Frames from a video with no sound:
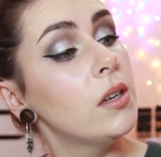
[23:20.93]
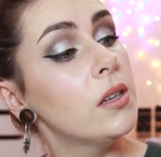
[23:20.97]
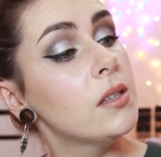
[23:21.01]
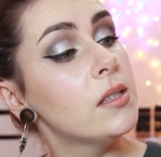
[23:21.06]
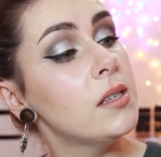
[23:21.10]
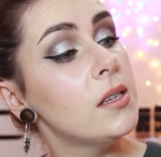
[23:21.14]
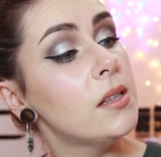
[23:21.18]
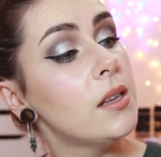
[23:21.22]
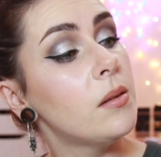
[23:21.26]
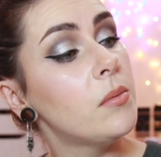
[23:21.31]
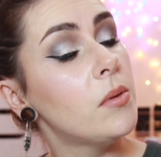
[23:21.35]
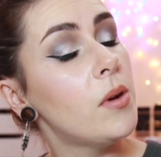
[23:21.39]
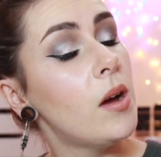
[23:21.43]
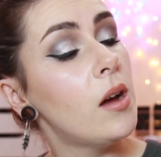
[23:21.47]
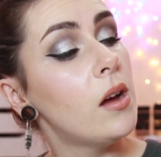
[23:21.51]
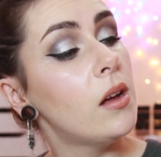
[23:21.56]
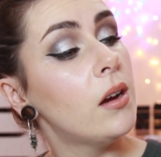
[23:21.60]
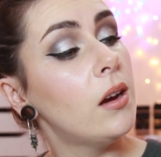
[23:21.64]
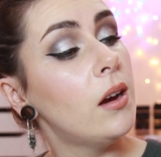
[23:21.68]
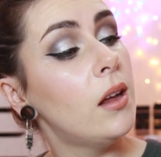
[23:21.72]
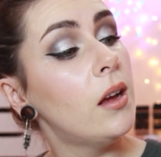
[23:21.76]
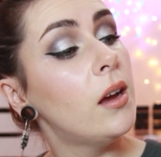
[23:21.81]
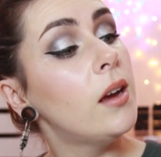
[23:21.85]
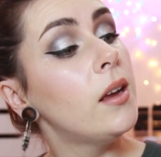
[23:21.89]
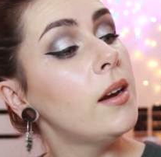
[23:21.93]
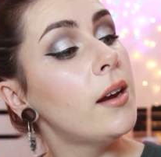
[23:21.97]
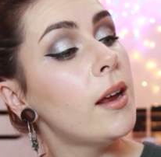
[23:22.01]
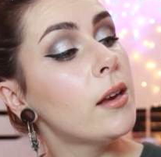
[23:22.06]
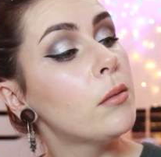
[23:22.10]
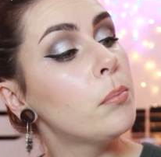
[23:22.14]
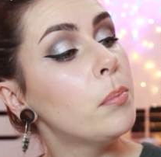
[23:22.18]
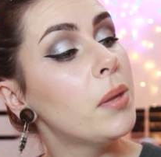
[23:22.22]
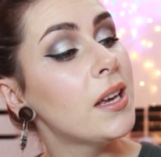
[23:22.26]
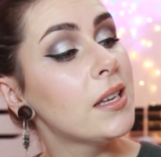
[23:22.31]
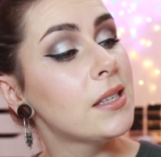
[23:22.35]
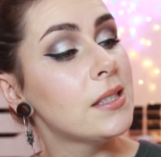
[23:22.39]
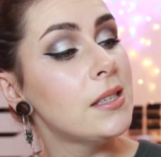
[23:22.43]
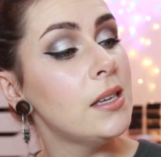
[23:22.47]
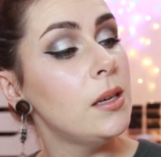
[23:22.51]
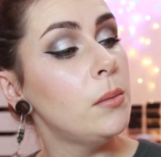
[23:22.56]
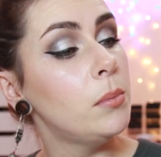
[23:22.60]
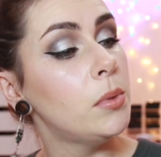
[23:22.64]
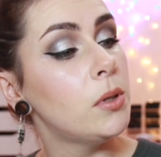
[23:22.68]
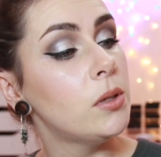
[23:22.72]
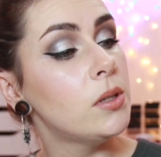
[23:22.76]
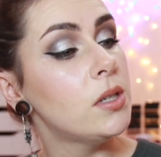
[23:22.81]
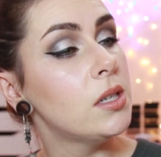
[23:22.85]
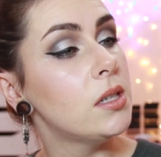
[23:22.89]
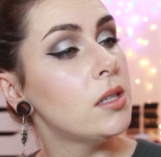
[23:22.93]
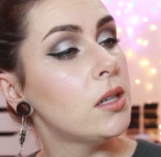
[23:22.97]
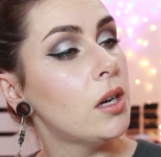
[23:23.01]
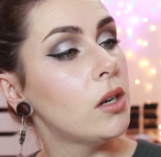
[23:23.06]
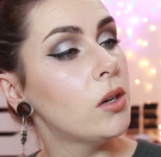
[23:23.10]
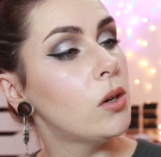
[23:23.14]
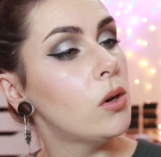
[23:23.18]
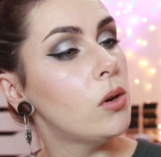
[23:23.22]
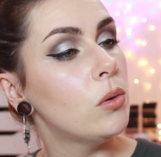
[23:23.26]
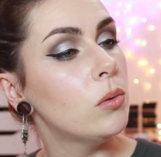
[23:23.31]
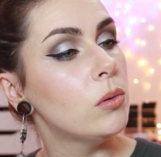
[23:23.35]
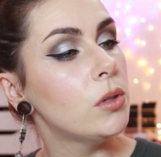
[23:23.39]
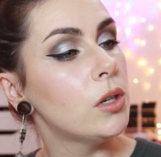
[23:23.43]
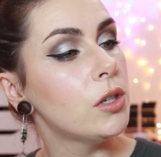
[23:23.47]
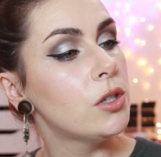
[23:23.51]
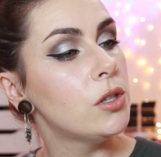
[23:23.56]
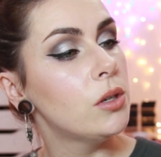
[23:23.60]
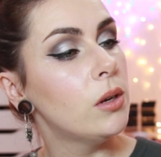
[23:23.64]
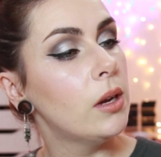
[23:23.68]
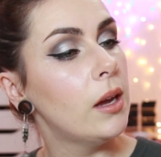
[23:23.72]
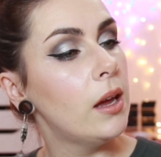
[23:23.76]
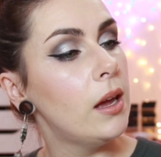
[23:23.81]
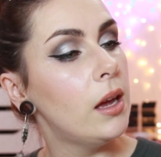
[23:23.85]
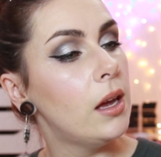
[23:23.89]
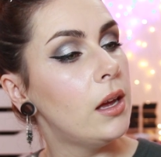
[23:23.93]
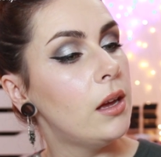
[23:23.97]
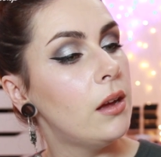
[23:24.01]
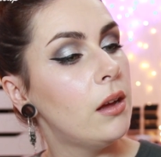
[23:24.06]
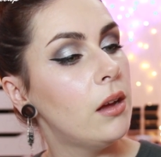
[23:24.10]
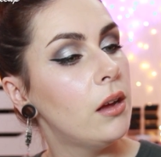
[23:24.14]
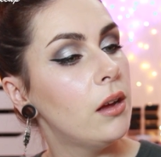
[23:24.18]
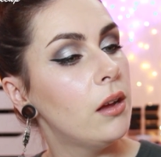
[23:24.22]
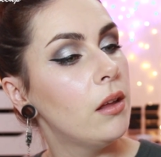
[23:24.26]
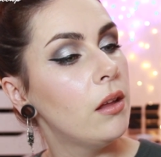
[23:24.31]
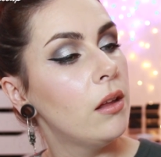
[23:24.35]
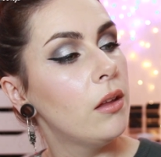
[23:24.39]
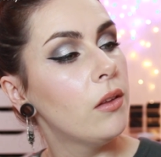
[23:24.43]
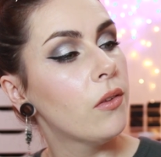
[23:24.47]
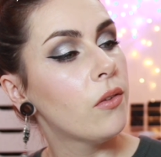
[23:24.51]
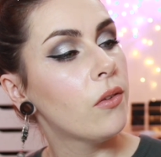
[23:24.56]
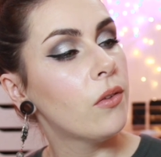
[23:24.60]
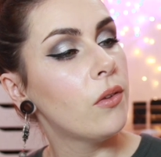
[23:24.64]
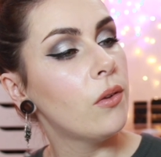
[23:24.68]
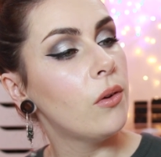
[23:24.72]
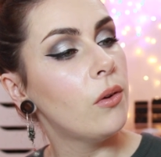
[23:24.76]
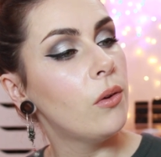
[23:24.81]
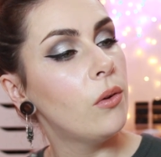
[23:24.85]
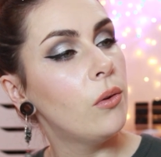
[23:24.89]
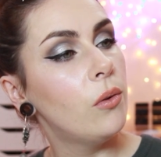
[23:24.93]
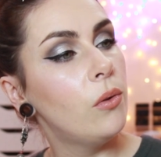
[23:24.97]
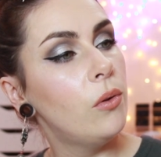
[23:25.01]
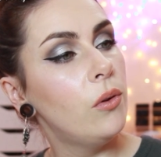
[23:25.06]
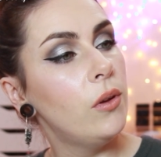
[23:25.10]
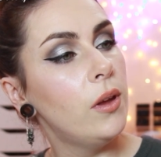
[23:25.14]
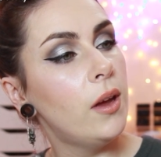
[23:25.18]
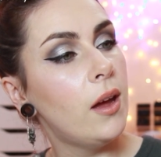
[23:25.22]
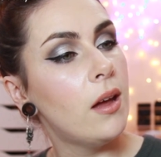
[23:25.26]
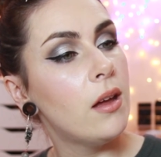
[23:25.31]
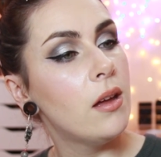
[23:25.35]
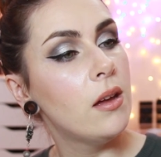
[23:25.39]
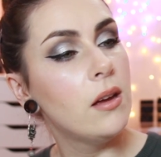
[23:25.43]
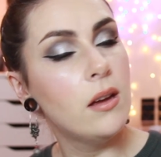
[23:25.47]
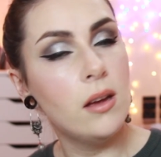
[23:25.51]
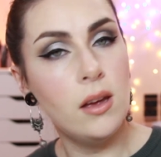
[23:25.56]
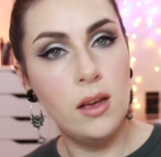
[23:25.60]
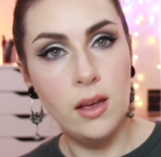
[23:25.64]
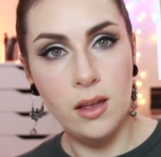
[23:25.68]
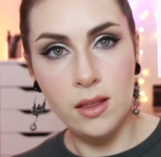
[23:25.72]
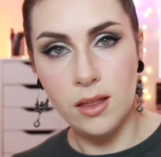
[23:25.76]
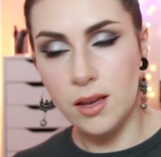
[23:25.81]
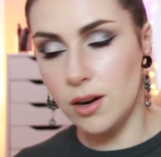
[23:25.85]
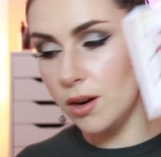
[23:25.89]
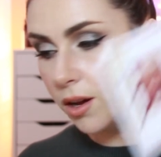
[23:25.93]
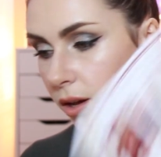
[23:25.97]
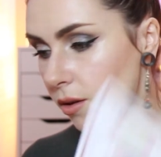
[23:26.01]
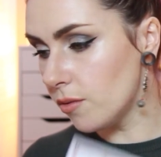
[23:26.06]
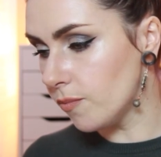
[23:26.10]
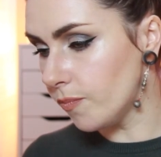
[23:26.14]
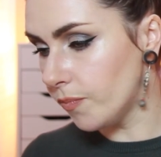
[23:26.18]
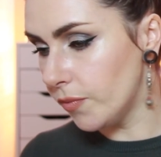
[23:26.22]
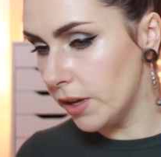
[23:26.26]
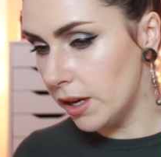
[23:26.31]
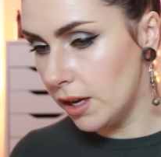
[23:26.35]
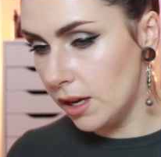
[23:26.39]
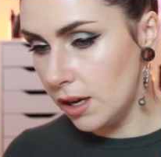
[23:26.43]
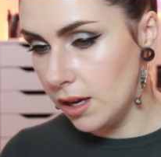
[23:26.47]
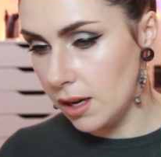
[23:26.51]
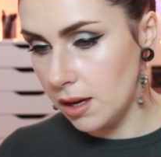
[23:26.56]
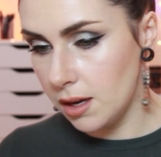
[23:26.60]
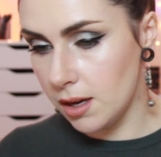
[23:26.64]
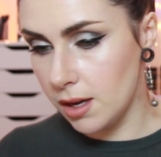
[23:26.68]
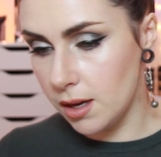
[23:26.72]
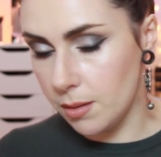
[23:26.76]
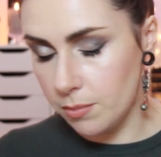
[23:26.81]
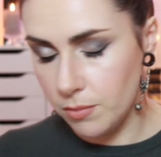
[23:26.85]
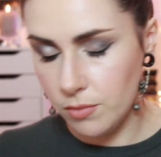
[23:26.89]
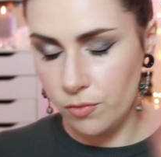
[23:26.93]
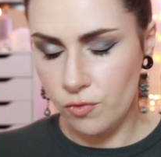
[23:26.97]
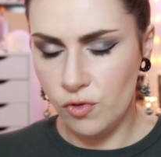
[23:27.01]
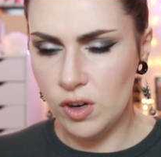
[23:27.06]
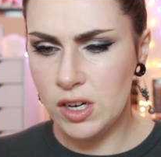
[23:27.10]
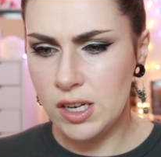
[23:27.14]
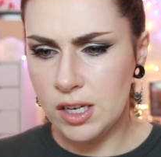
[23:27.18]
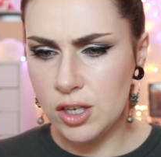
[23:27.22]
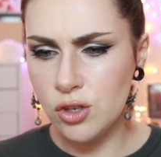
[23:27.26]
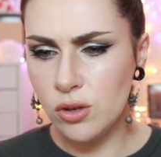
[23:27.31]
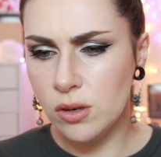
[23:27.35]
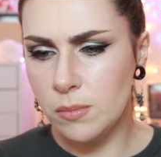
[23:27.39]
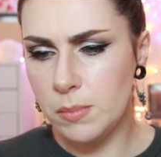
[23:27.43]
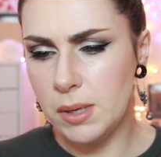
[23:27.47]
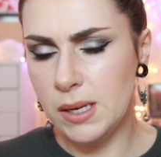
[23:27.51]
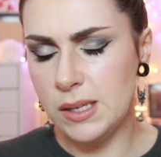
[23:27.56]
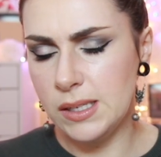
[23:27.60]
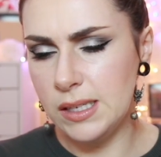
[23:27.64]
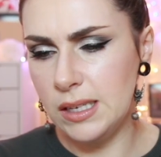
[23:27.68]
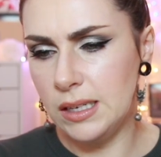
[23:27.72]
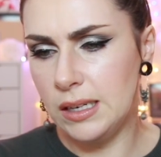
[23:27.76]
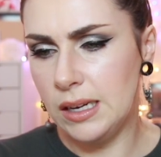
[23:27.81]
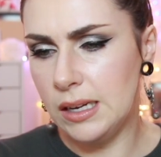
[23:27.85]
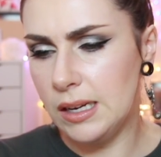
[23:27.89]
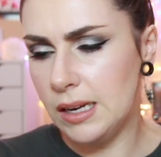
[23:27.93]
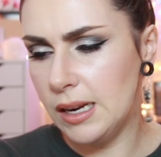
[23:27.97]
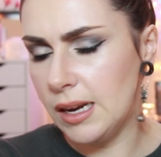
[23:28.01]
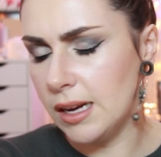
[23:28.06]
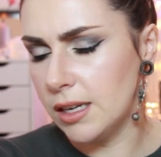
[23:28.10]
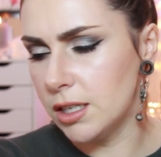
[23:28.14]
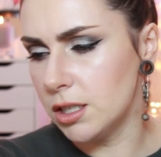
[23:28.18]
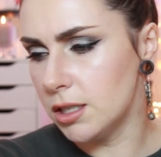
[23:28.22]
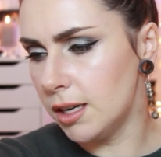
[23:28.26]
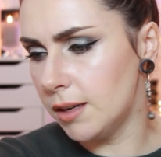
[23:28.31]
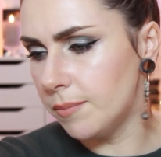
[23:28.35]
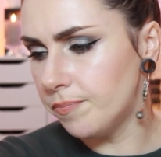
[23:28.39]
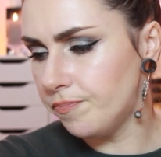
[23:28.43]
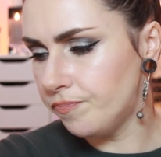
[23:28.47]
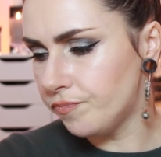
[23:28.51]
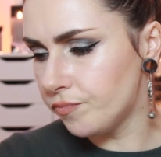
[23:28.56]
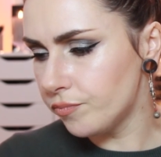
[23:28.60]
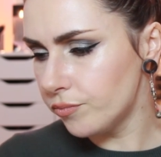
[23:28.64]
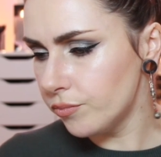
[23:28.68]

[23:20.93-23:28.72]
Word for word: You can see them online at pixi beauty dot co dot U K. So yeah, there you go. Um, really enjoying Pixi lately actually.